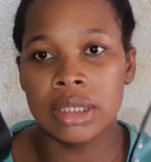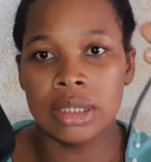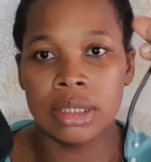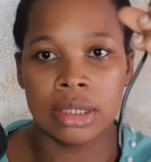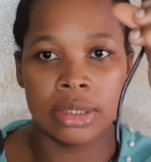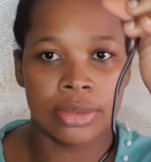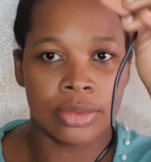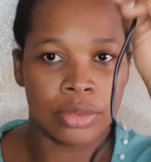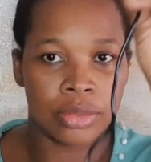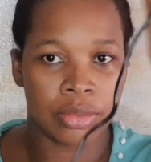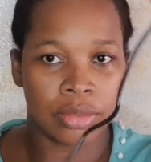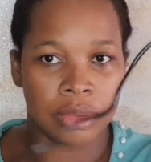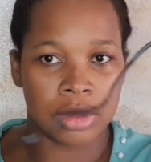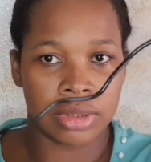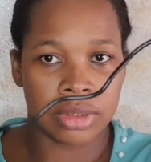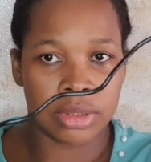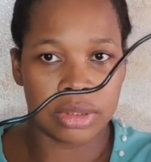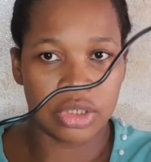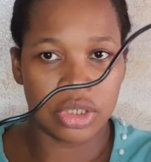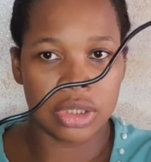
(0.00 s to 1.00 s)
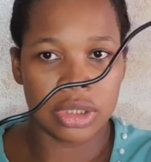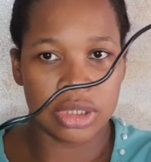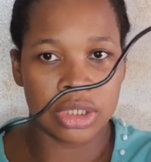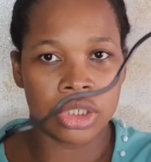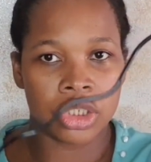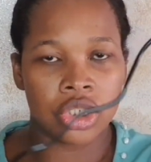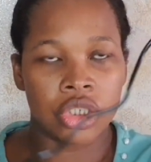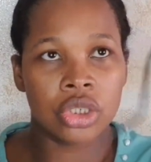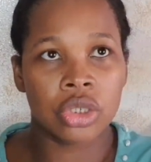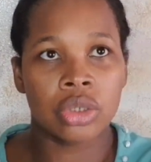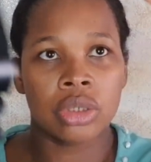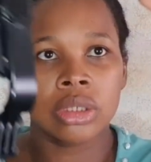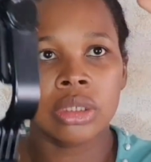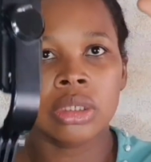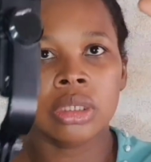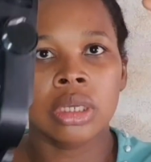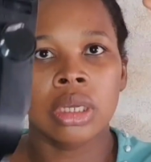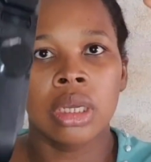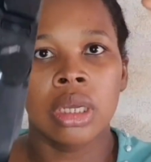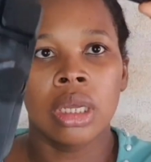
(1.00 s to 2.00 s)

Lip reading: So it's just a short,